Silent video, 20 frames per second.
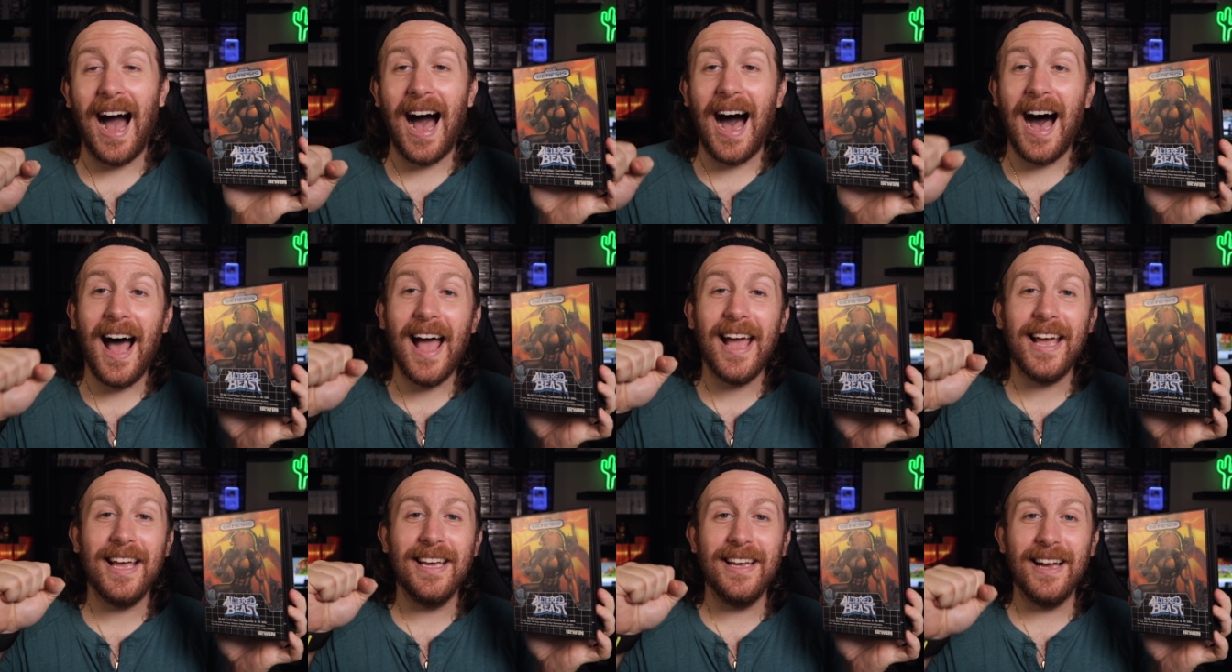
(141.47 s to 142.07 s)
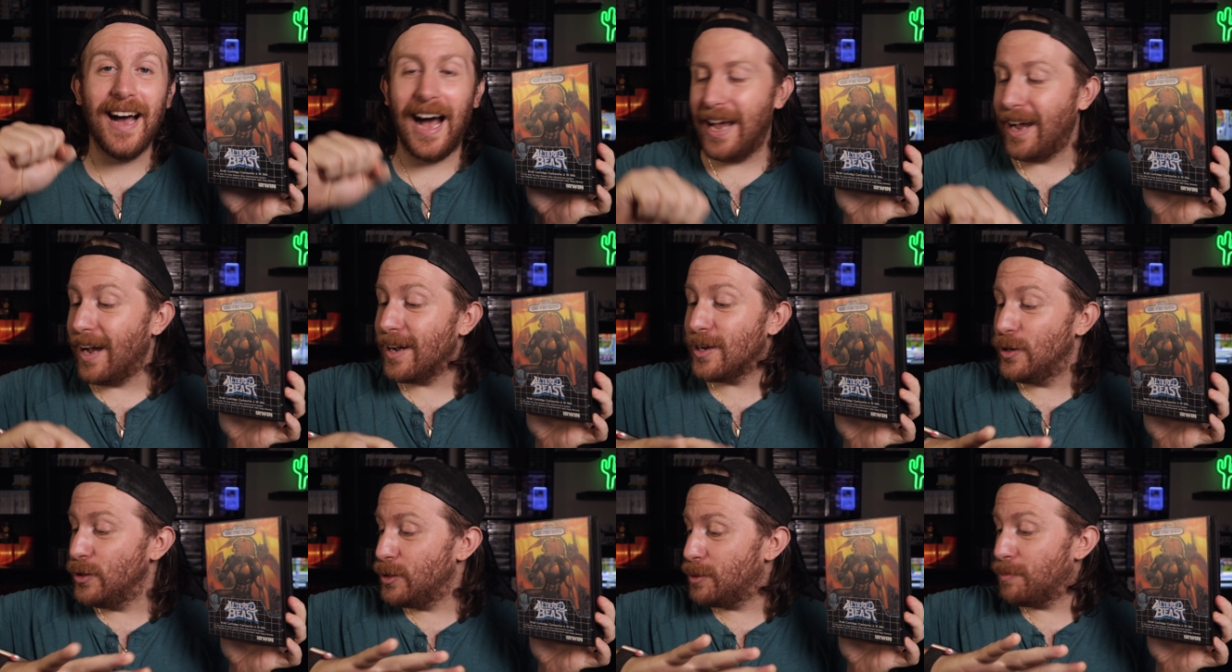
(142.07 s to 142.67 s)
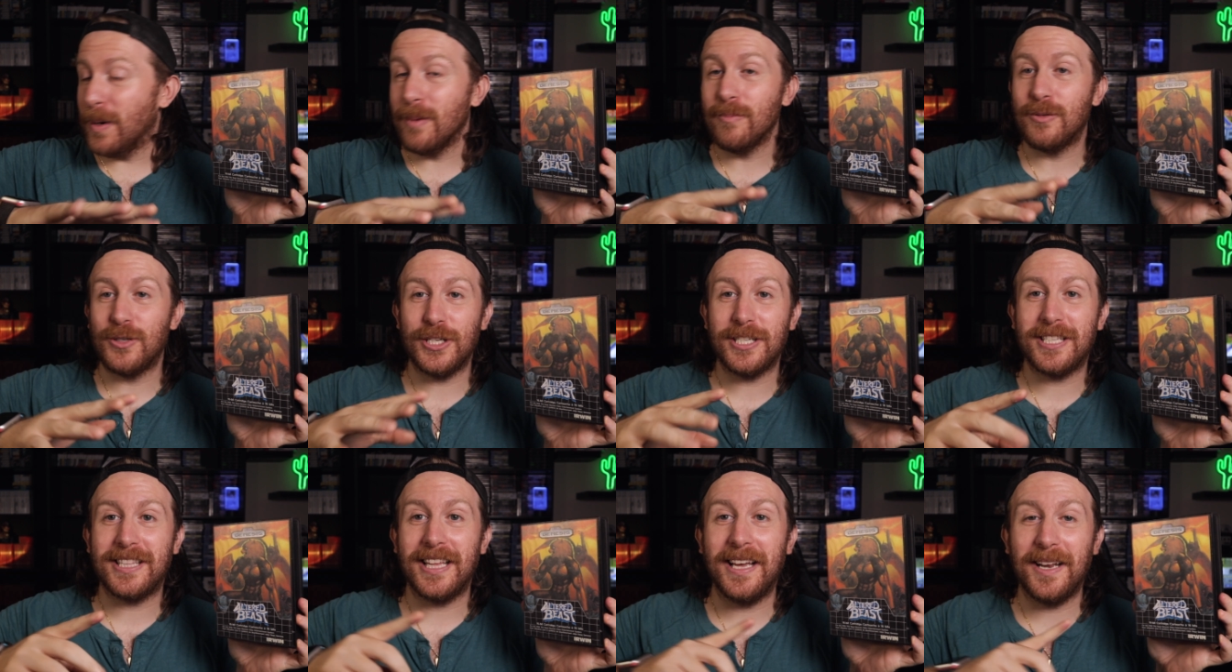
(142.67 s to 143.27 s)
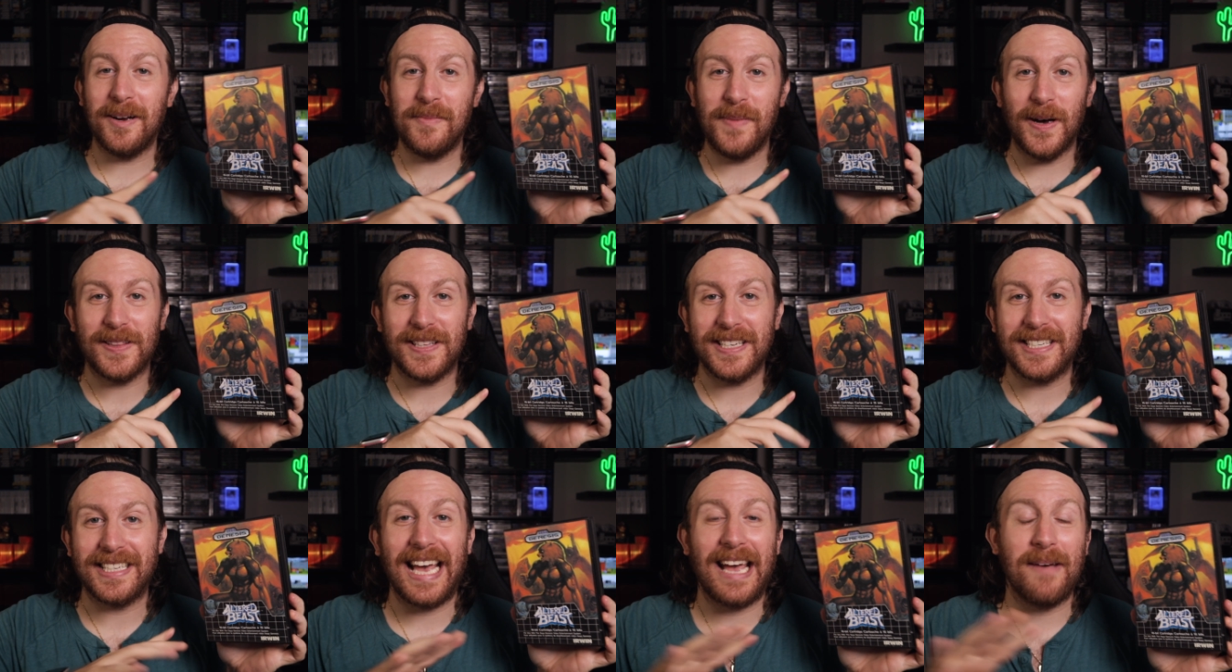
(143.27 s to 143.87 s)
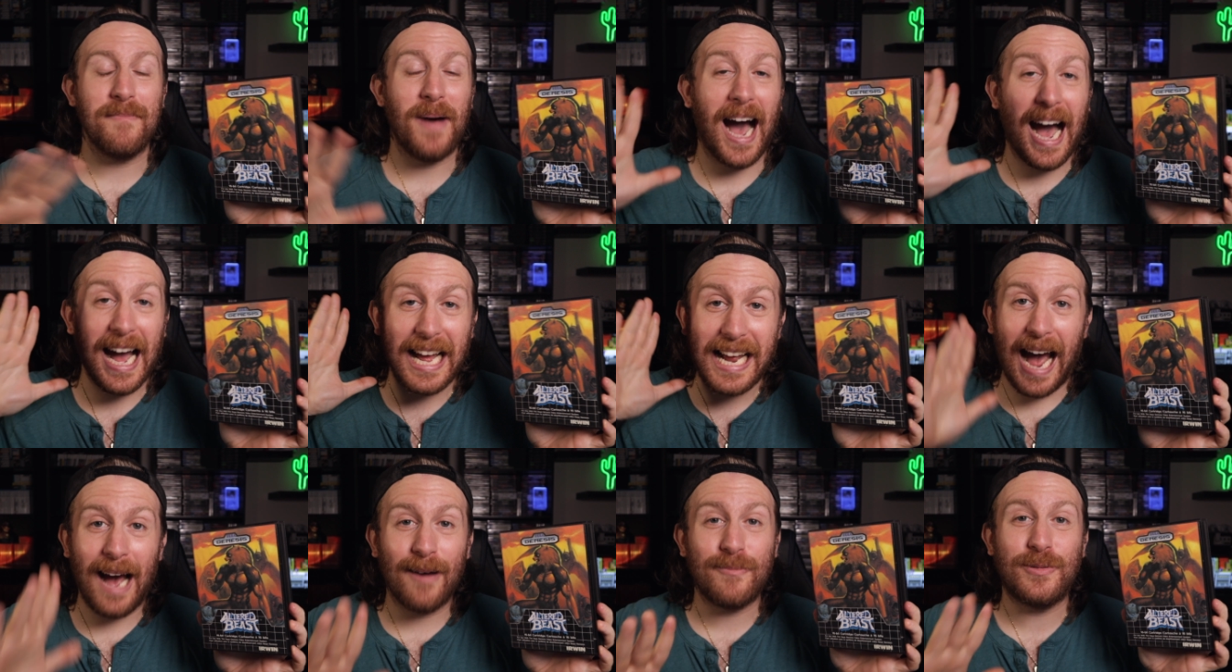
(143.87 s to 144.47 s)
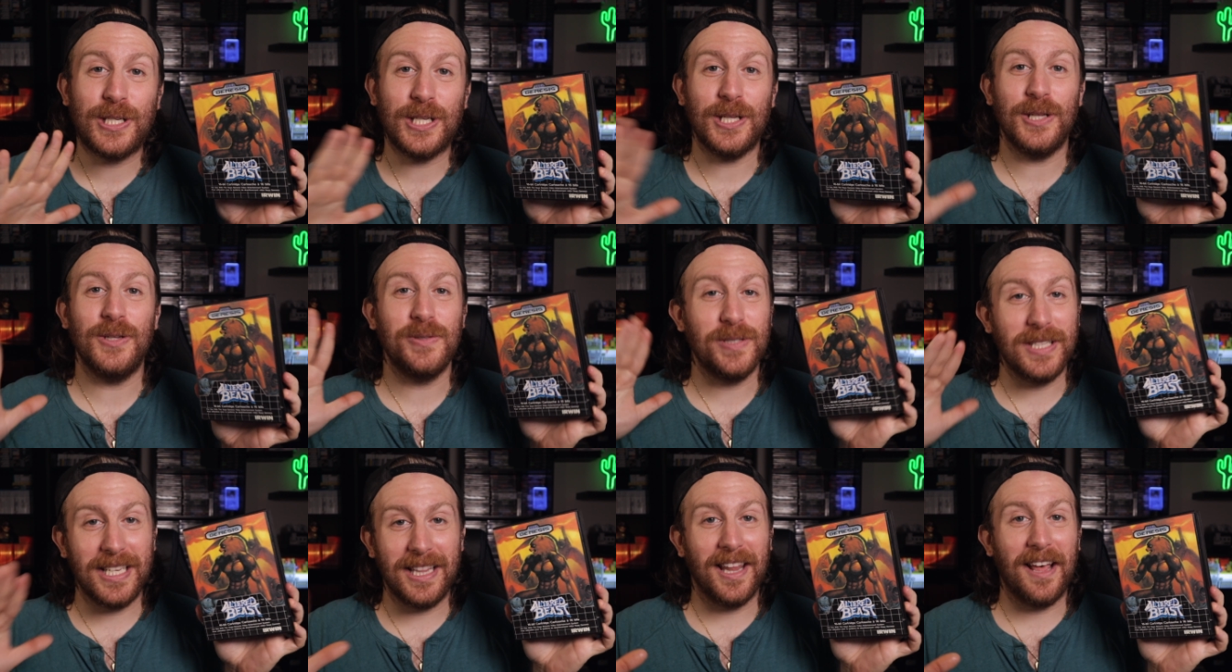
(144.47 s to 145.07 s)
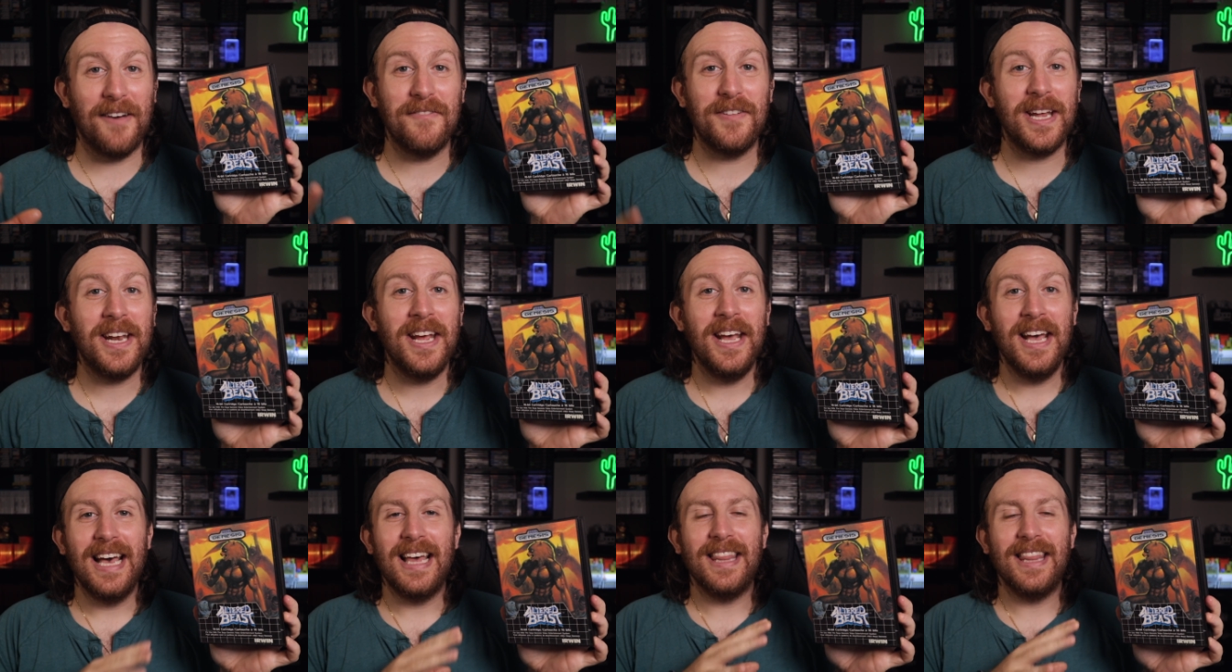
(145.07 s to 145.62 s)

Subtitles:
I got goosebumps just thinking about this game. I absolutely love it.